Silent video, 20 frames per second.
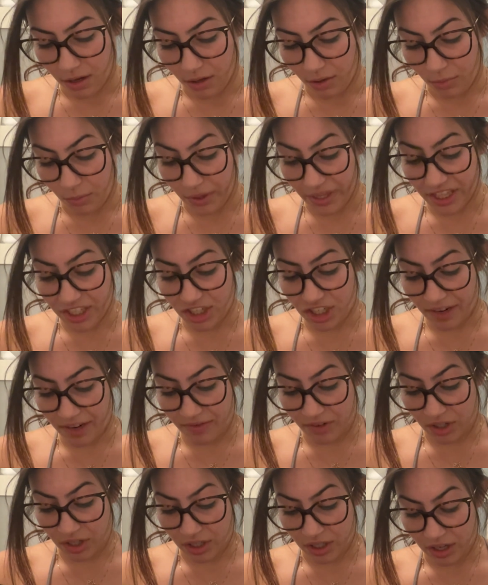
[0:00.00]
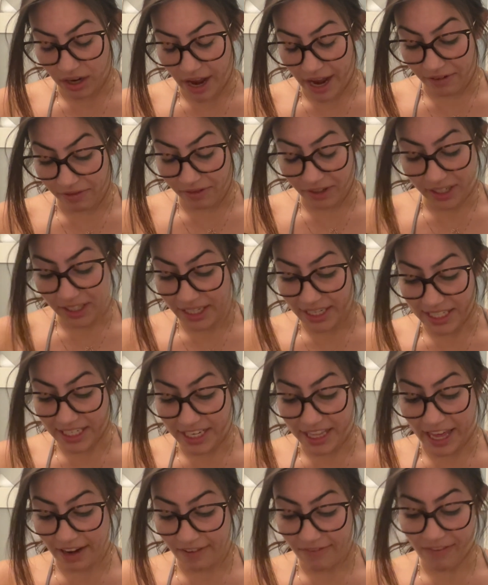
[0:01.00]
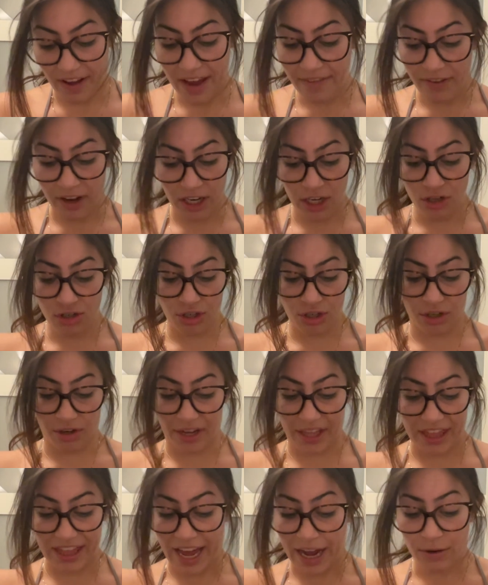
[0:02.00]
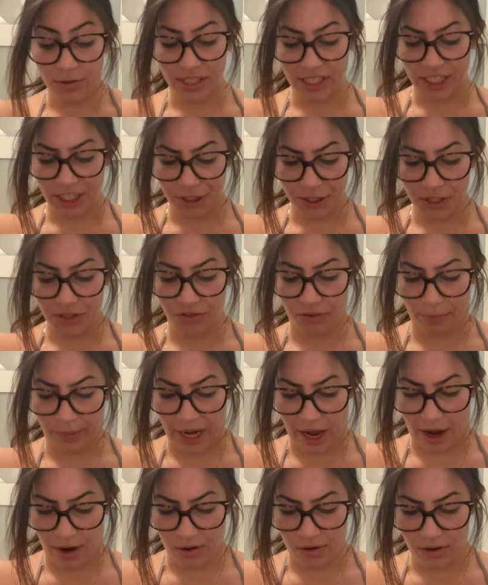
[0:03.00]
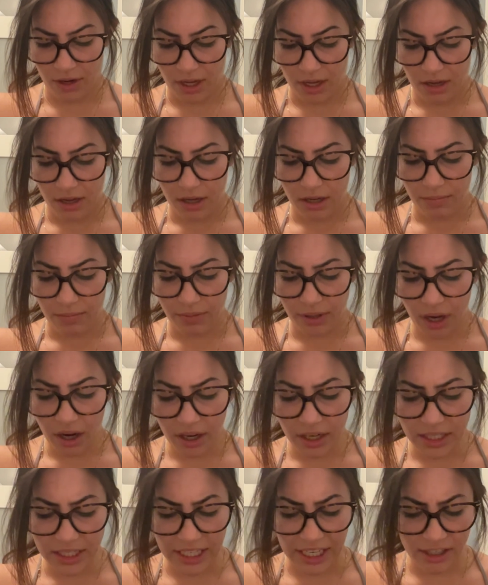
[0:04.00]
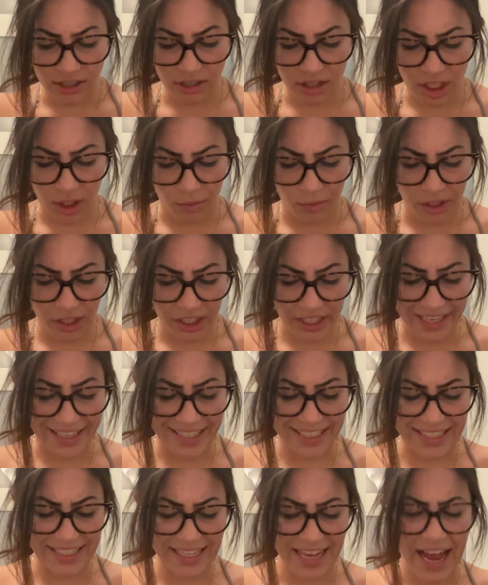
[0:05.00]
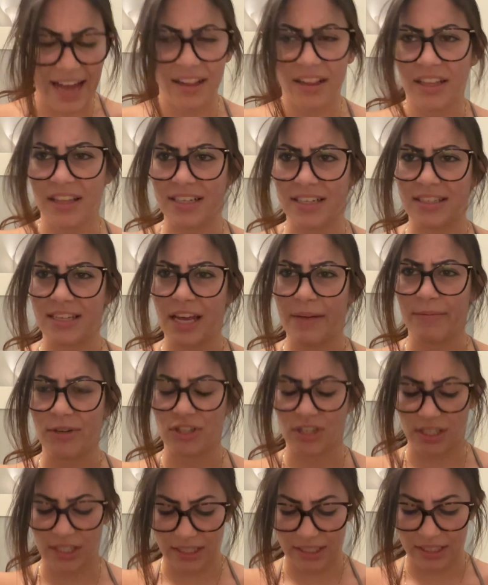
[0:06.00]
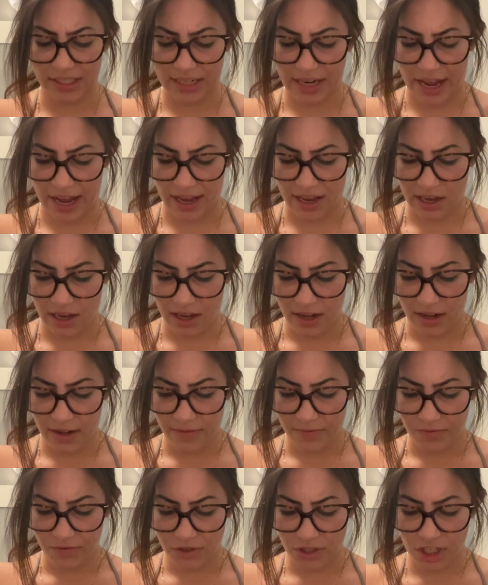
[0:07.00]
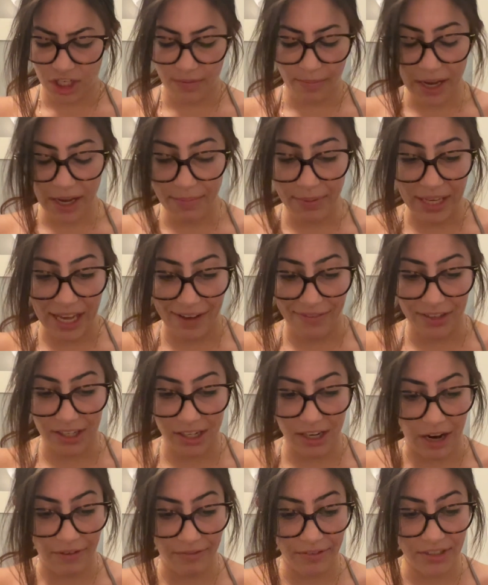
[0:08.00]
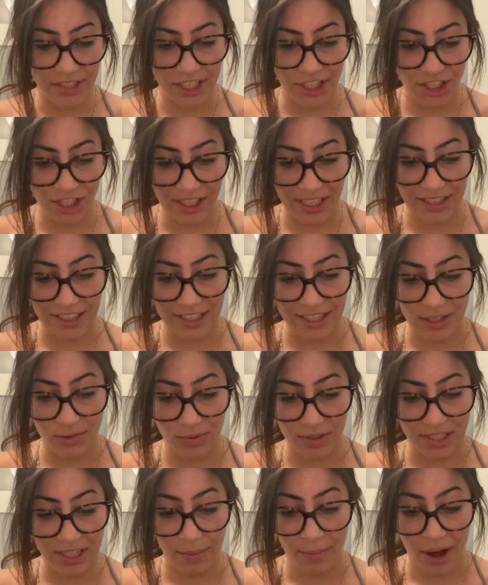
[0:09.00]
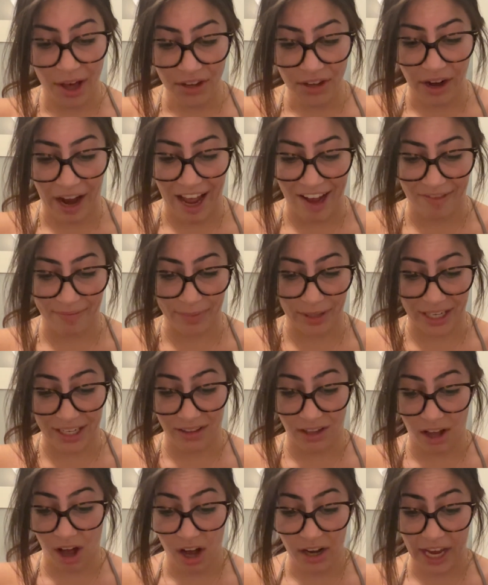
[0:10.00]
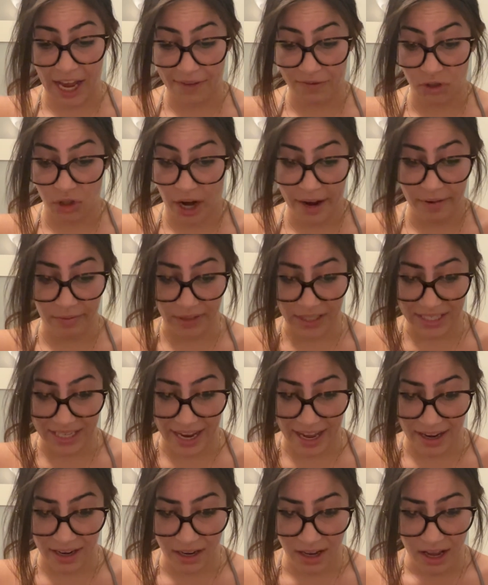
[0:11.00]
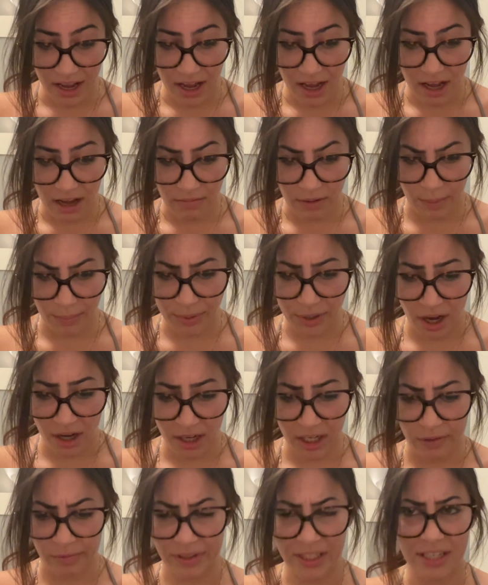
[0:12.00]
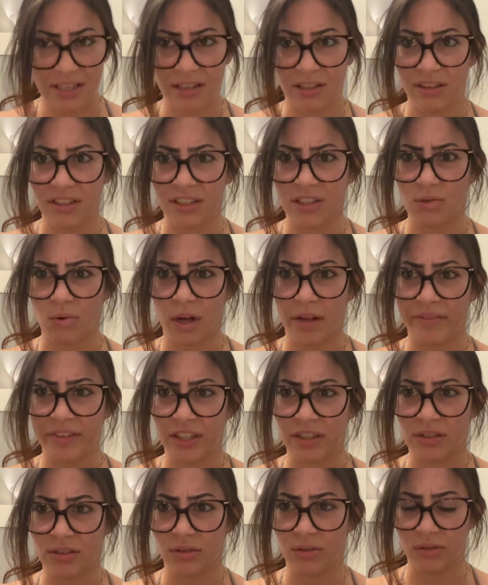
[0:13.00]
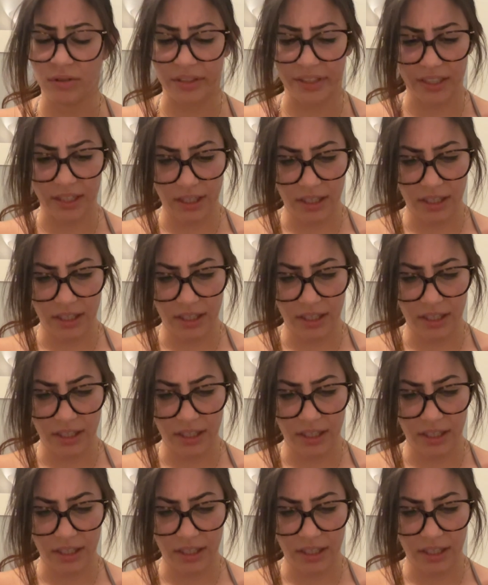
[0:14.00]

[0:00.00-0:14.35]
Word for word: With a shiver, I realized that 500 or a 1,000 years from now, Bianca di Angelo would look exactly the same as she did today. She might be having a conversation like this with some other half-blood long after I was dead, but Bianca would still look 12 years old.